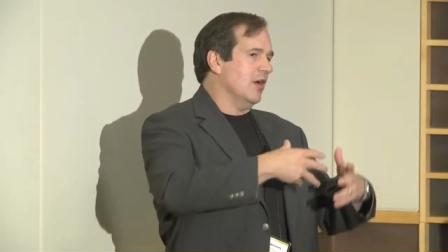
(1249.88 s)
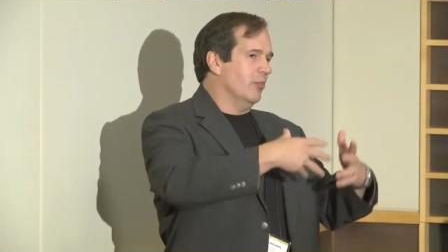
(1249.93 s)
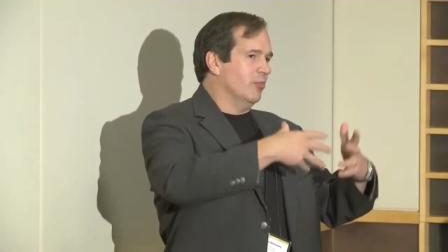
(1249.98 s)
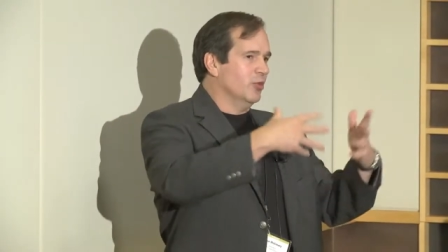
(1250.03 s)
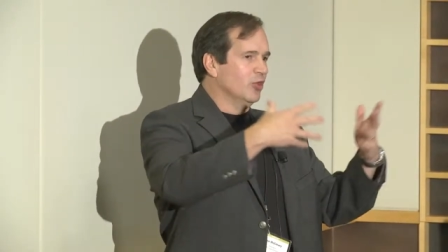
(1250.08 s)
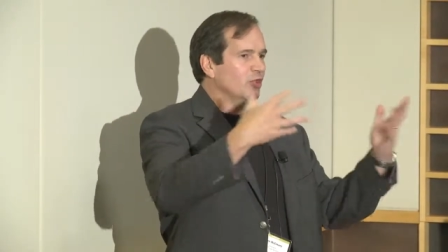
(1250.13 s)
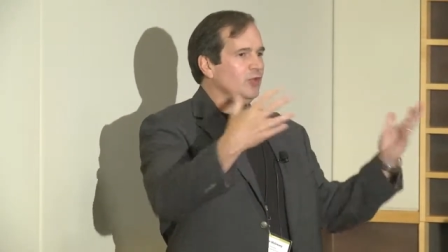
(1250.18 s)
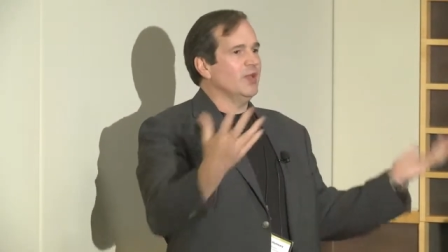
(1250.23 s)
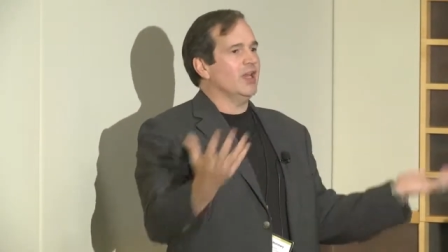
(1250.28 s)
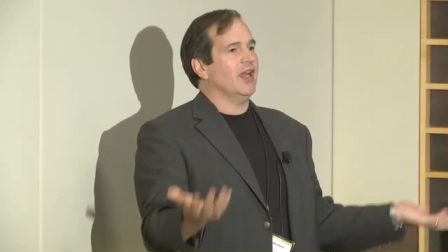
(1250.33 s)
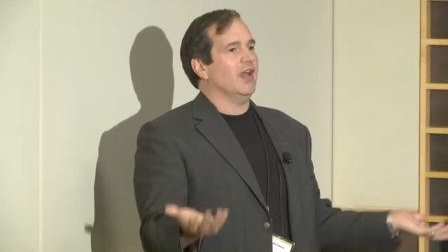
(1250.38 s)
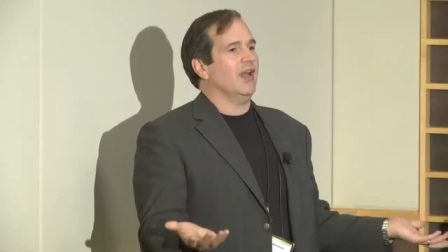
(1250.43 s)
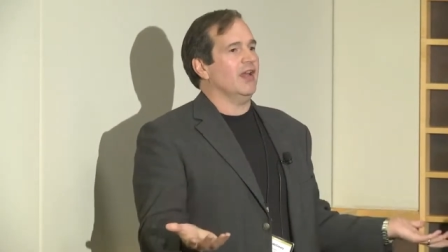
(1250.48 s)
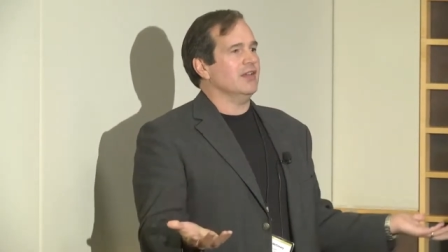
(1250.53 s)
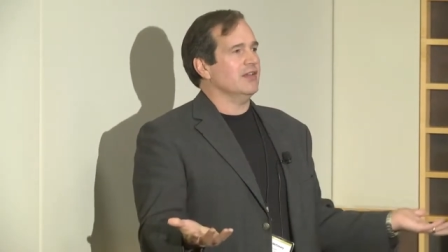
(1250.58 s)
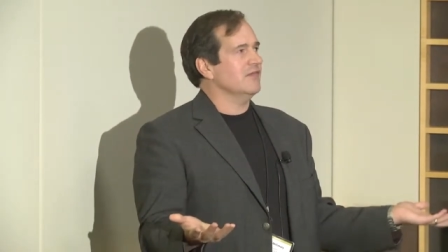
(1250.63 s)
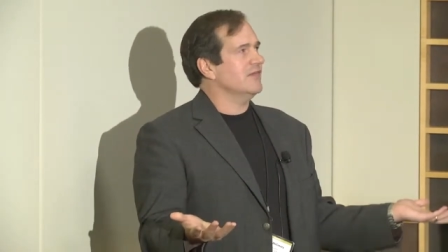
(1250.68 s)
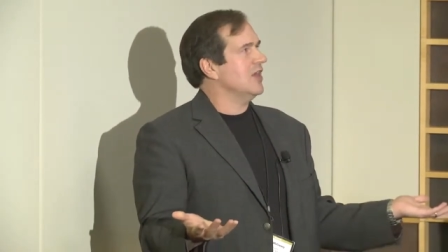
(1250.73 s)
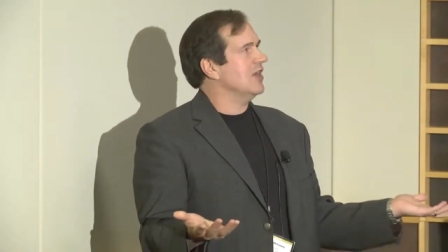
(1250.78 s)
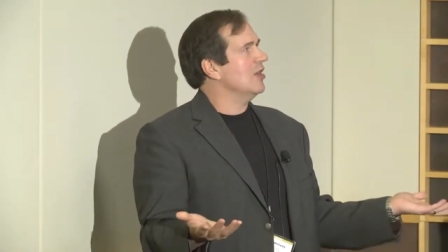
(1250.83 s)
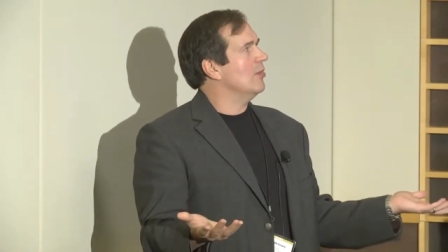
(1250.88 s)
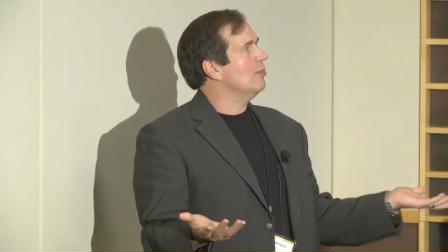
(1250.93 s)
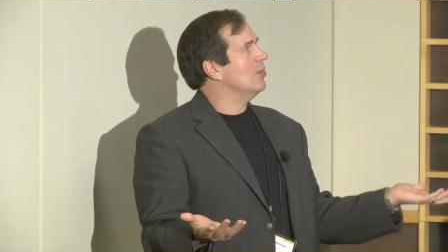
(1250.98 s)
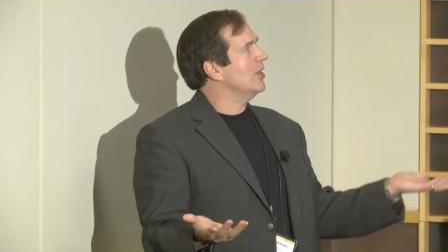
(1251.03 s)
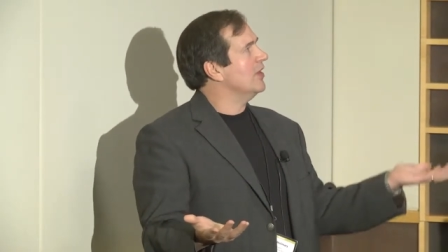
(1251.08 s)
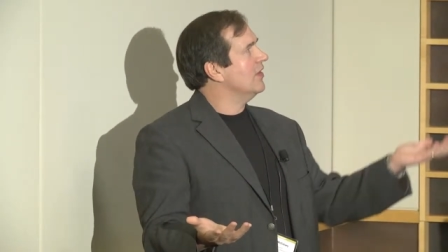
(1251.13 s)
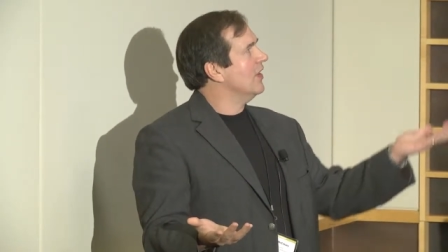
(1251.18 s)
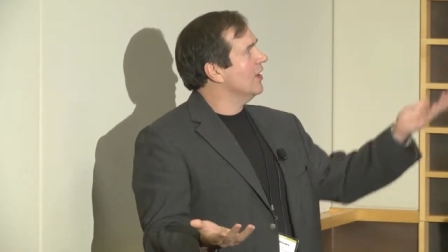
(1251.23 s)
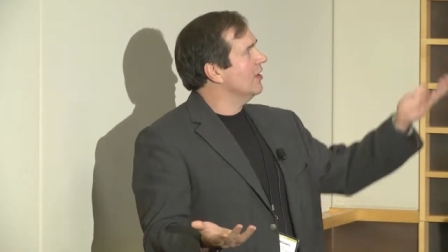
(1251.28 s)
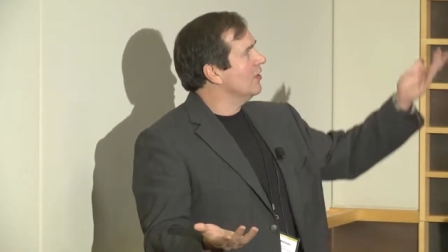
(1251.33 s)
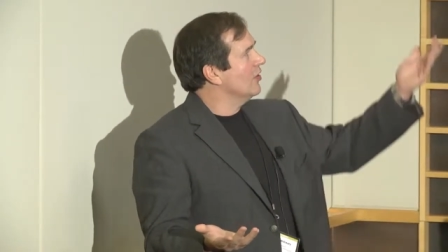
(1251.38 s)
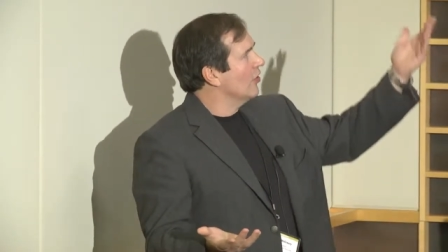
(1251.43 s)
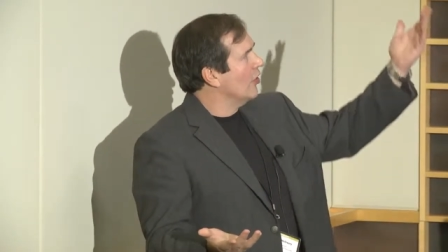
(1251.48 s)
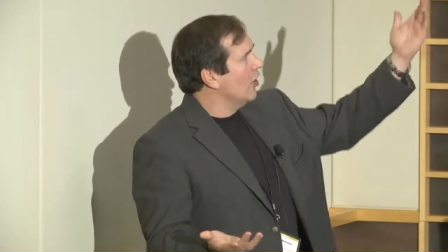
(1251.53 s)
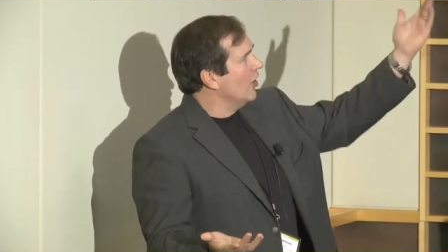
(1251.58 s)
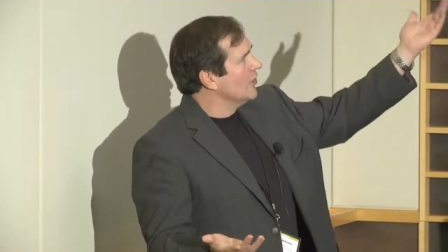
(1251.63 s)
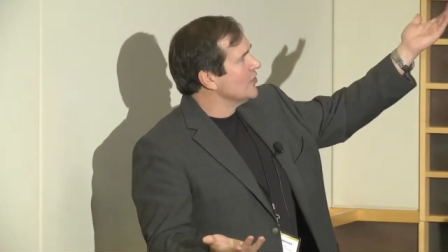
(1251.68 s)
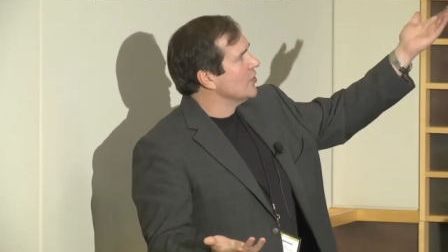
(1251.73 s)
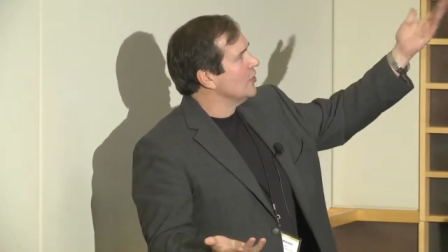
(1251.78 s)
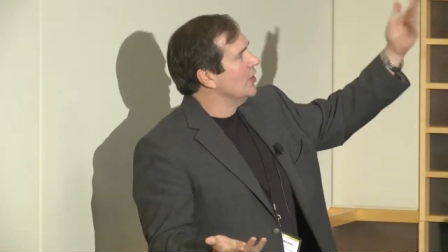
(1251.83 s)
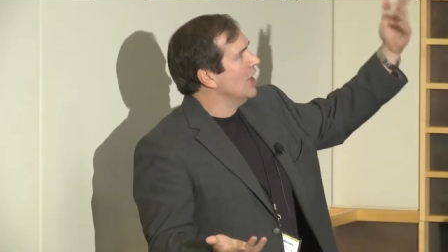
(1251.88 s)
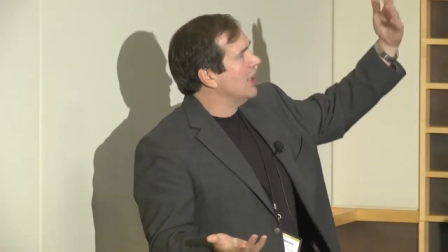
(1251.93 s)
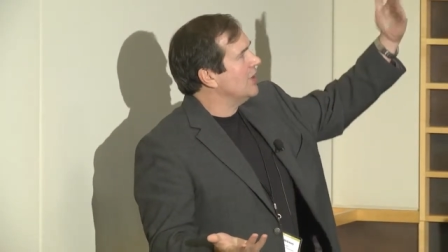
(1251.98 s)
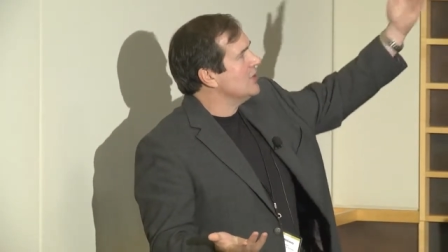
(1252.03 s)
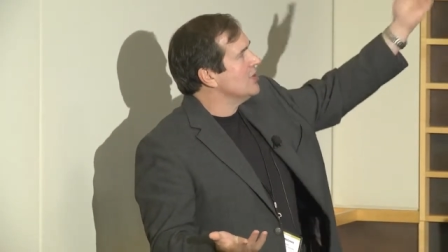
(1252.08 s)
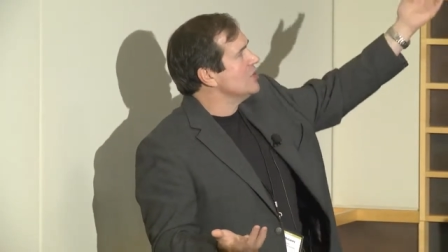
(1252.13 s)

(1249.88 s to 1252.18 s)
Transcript: a blooming kinds of data, but then you're also not